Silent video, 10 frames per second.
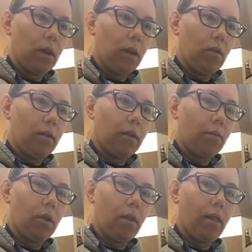You don't have to
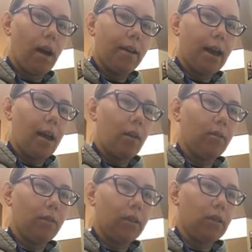put a lot
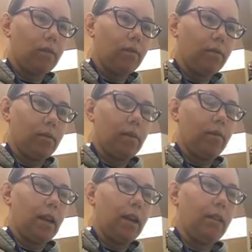down because you've
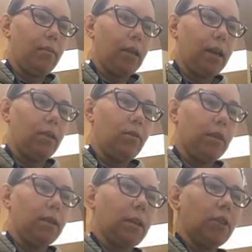divided the plate into
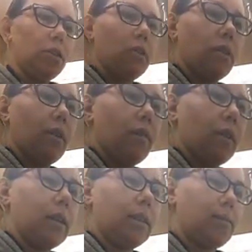3 sections. You don't have a
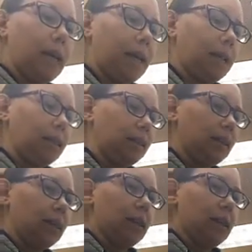lot of space.